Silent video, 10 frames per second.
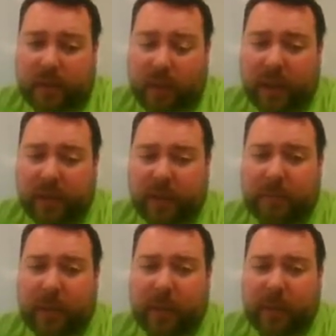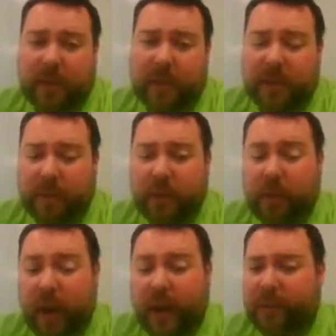questions, both of these things that we're
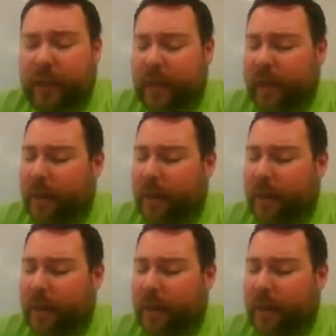trying to find